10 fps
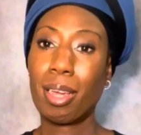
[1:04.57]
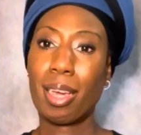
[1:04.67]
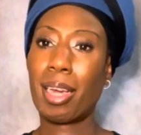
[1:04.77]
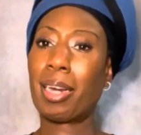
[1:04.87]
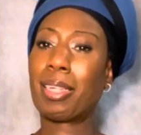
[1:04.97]

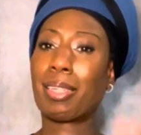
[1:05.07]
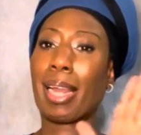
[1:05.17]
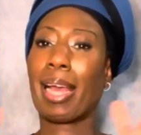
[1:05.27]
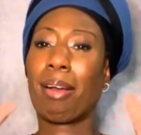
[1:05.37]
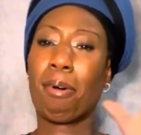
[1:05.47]
and it's
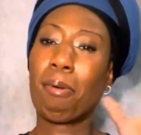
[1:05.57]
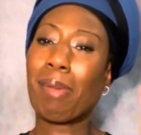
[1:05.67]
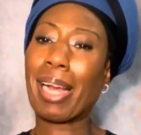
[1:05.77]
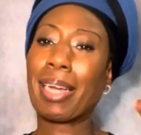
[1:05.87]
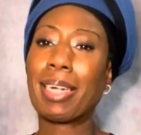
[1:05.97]
like, oh
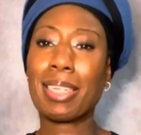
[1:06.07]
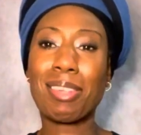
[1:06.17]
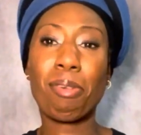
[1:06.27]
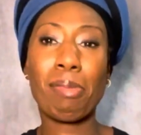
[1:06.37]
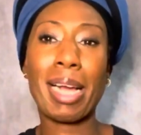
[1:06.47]
my
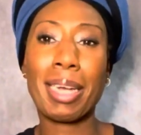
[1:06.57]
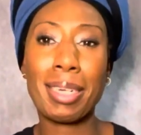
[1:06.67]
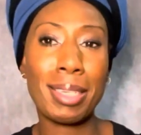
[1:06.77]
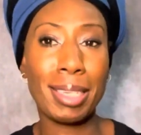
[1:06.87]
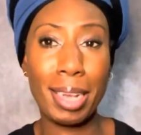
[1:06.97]

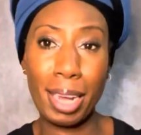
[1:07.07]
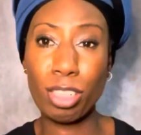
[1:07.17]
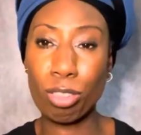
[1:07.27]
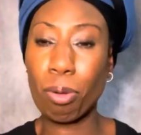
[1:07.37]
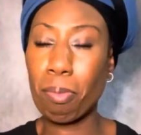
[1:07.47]
goodness, it
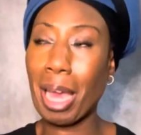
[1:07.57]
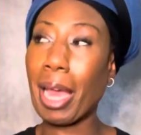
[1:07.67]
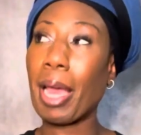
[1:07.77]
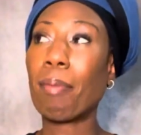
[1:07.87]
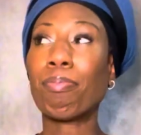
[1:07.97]
itched so
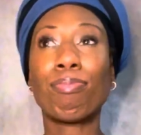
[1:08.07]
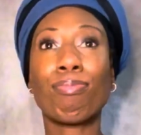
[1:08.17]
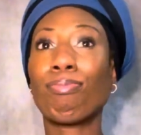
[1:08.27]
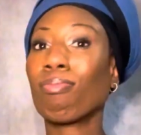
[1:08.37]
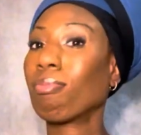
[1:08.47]
bad.
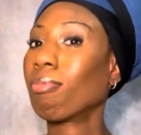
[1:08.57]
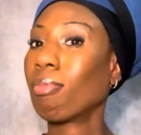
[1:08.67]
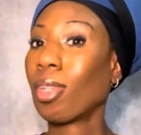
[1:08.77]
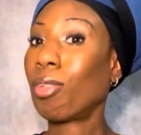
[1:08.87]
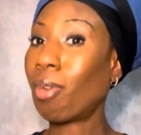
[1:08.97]

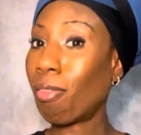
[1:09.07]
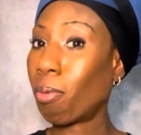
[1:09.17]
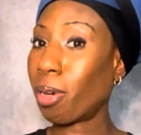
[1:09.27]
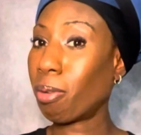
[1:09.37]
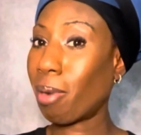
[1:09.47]
You ever
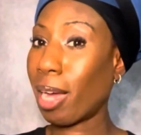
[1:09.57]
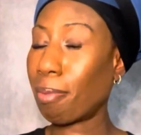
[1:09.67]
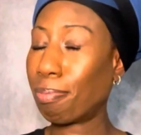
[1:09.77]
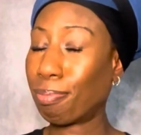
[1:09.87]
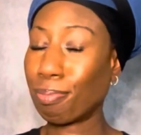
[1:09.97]
wonder why?
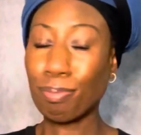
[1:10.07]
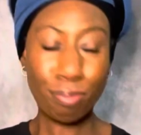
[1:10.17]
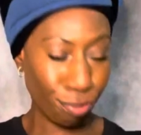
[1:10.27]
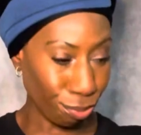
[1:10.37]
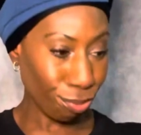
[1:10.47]

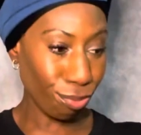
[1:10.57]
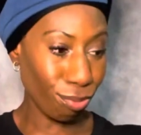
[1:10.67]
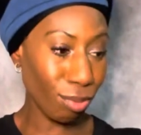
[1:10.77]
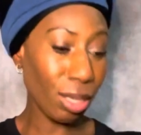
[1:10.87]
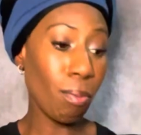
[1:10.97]

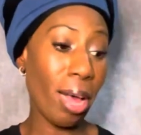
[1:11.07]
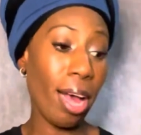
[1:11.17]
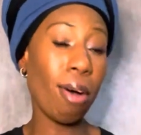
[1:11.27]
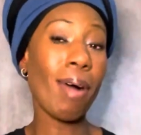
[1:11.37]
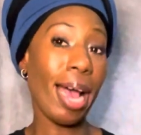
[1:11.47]

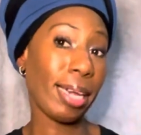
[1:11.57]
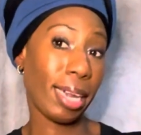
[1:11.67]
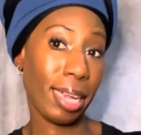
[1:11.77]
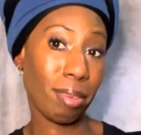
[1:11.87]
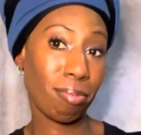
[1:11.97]
Well, I
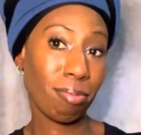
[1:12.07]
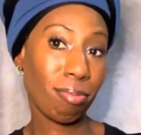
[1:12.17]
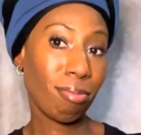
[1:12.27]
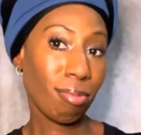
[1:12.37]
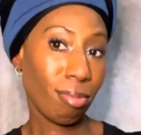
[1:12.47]

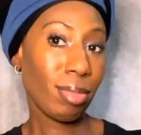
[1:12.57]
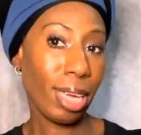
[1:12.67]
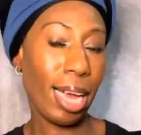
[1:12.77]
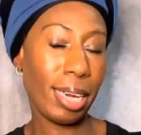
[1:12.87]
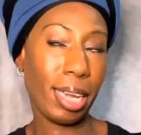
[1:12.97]

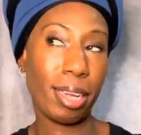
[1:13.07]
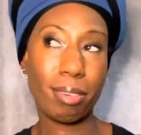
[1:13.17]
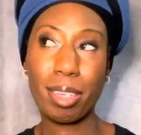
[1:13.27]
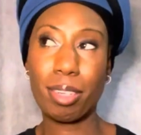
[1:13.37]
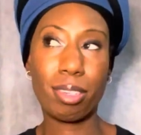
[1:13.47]
did,
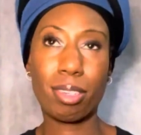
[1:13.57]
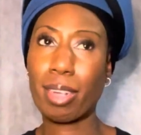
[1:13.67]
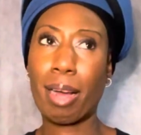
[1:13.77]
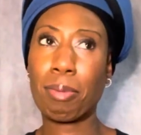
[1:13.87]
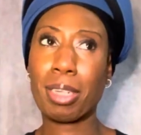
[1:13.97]
because
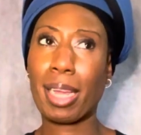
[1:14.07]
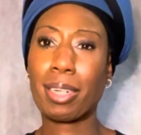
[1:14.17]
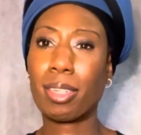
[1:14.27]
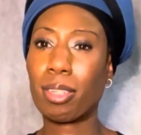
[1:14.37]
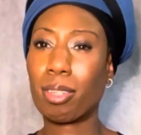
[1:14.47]
I was
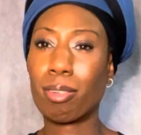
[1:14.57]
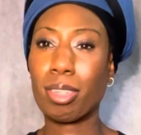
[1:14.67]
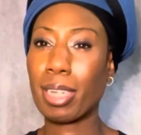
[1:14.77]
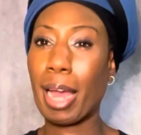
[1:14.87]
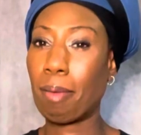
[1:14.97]
like, this
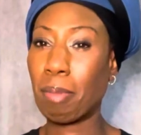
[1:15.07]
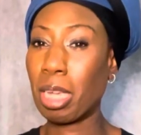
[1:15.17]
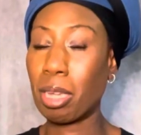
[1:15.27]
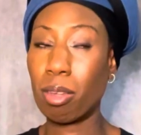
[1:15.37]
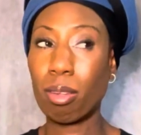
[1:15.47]
can't
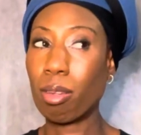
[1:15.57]
be